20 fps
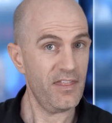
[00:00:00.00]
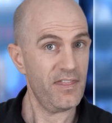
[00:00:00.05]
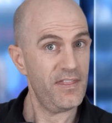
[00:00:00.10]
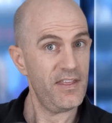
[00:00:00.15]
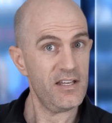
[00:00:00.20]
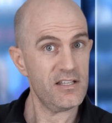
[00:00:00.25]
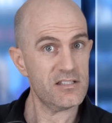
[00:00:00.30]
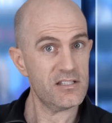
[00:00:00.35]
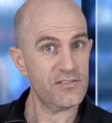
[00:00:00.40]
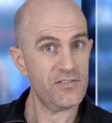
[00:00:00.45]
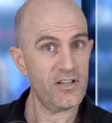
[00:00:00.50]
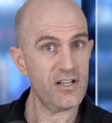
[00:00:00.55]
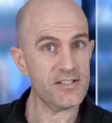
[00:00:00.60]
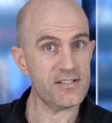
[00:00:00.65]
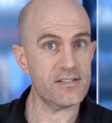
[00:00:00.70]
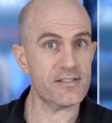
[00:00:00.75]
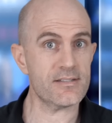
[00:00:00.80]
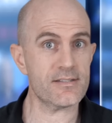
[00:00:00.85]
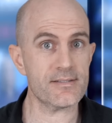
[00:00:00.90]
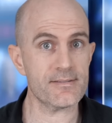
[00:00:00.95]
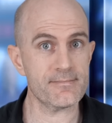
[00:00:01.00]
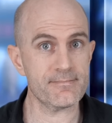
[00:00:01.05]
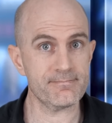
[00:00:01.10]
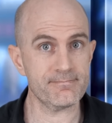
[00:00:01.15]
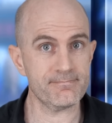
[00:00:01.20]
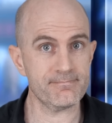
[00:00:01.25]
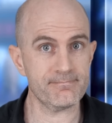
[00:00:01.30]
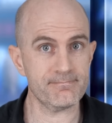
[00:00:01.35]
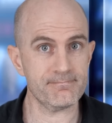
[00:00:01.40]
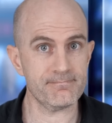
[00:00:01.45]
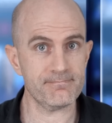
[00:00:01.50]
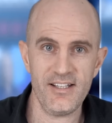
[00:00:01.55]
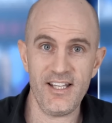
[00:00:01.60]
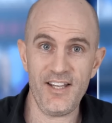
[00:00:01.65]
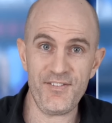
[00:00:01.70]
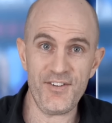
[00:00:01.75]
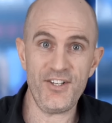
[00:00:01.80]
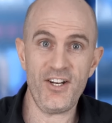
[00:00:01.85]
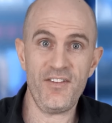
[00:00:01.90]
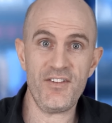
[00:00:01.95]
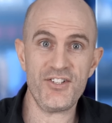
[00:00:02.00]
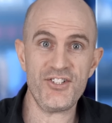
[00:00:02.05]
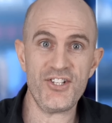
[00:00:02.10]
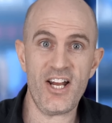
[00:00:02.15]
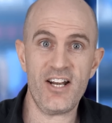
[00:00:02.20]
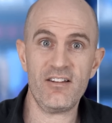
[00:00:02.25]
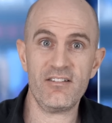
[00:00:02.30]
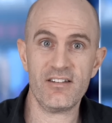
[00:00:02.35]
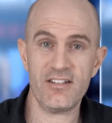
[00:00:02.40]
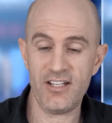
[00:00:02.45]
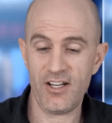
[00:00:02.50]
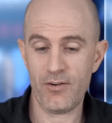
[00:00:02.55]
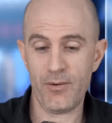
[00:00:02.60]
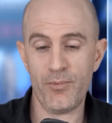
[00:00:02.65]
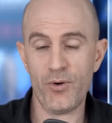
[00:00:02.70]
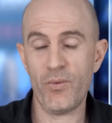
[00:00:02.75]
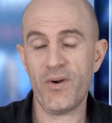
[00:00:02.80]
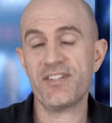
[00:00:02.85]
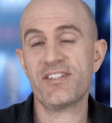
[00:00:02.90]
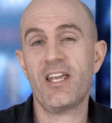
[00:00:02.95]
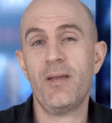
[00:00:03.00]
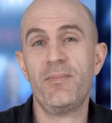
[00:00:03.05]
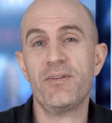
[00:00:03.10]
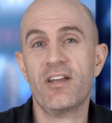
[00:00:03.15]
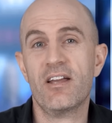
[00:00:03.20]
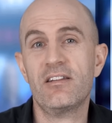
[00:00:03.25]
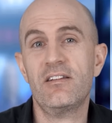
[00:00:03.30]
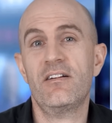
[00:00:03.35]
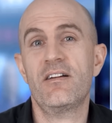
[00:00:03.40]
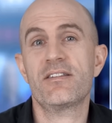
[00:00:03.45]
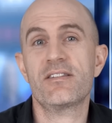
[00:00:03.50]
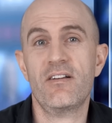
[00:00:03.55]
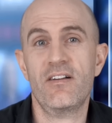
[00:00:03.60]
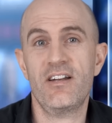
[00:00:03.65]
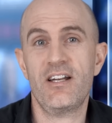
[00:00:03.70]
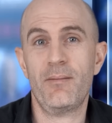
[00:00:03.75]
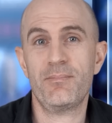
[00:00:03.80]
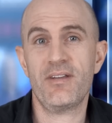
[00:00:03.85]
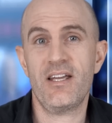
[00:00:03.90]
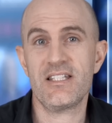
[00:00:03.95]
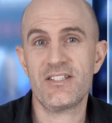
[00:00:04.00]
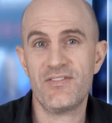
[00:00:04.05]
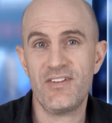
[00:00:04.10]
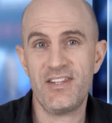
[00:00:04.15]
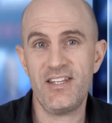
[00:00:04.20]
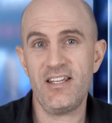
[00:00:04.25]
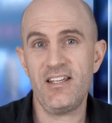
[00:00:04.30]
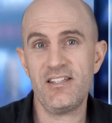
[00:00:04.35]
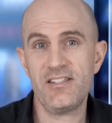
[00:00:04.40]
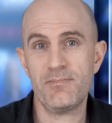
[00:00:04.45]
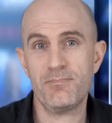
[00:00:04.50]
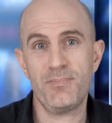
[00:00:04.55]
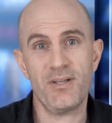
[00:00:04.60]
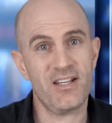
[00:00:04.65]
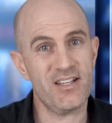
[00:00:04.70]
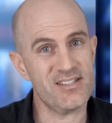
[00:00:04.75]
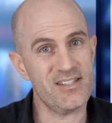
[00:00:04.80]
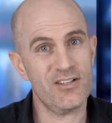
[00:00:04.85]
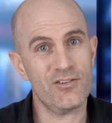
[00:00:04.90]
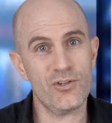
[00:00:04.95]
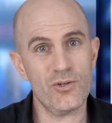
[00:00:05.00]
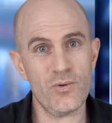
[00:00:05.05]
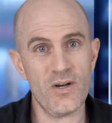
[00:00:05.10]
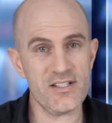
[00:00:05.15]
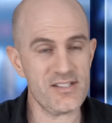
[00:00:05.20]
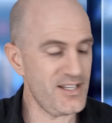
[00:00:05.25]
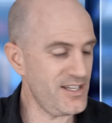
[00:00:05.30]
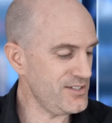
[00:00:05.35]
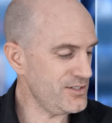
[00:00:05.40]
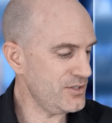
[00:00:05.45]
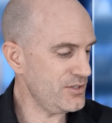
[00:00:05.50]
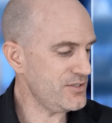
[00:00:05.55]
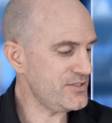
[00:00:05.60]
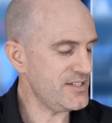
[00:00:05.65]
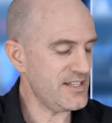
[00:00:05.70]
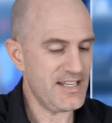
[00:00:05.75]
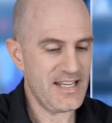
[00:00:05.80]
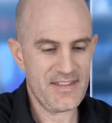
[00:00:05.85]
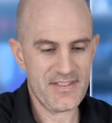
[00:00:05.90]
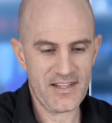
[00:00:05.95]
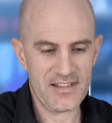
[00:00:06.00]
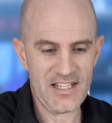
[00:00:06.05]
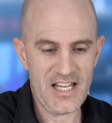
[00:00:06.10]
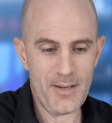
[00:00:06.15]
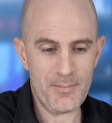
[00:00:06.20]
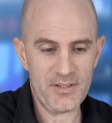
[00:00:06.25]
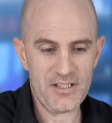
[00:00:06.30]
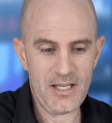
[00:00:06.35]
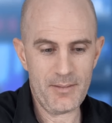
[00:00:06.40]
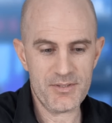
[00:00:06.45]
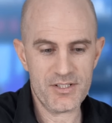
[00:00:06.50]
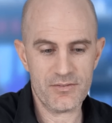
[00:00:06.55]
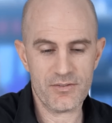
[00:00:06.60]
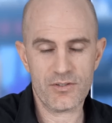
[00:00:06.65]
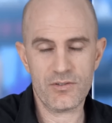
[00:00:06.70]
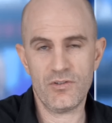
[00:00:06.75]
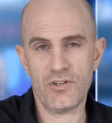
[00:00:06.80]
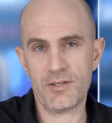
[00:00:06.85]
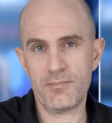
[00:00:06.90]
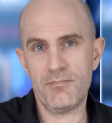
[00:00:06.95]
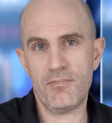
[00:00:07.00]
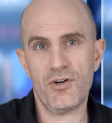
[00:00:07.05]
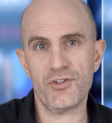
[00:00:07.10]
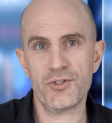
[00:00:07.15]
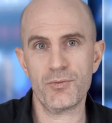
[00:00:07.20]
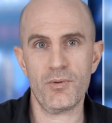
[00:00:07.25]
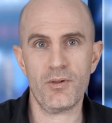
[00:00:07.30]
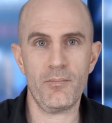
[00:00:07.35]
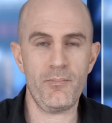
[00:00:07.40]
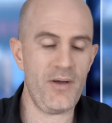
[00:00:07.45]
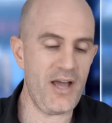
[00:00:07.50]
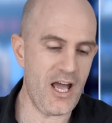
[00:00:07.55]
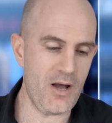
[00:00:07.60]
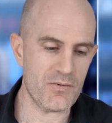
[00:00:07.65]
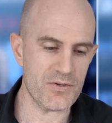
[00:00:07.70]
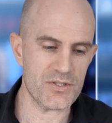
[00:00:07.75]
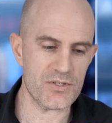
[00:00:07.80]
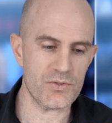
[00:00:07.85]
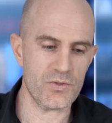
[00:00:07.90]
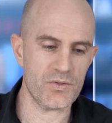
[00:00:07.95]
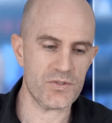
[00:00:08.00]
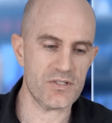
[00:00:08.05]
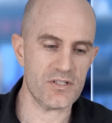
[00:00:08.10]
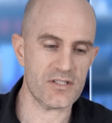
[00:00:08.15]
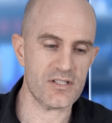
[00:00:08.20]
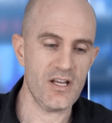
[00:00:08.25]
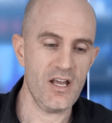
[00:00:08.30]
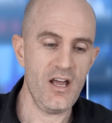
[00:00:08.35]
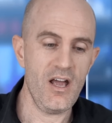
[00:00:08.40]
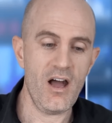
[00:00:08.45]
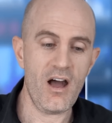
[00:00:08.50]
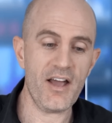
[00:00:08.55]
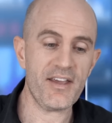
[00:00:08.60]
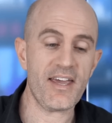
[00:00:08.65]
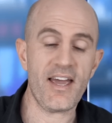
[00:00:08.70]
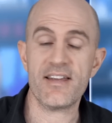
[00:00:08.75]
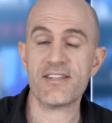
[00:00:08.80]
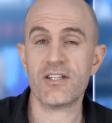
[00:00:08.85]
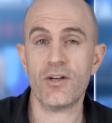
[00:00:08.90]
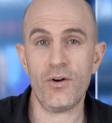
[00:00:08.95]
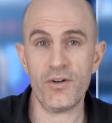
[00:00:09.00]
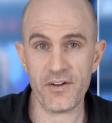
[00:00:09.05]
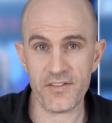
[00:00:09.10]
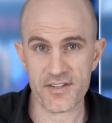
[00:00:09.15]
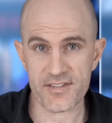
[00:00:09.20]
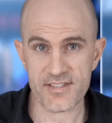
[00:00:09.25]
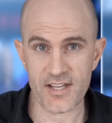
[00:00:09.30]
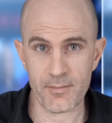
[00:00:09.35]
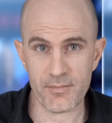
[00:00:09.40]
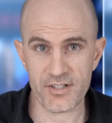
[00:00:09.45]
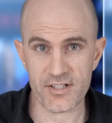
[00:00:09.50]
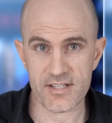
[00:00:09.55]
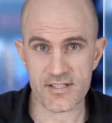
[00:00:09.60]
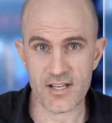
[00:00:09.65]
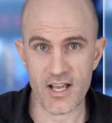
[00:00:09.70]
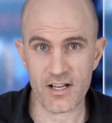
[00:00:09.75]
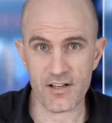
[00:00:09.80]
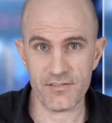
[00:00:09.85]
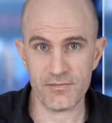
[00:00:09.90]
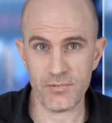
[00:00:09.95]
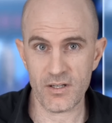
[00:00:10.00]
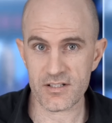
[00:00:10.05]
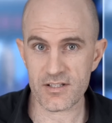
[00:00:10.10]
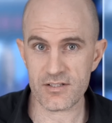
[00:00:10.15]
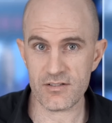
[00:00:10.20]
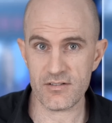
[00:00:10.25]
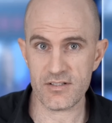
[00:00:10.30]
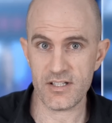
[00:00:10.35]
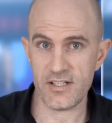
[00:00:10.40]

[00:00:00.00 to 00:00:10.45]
these devices. If you know the channel, you know I'm always keeping a close eye on updates for these because they're always in use in the Llama Lab to record multiple power sources. Okay, so onto the summary stack of what's new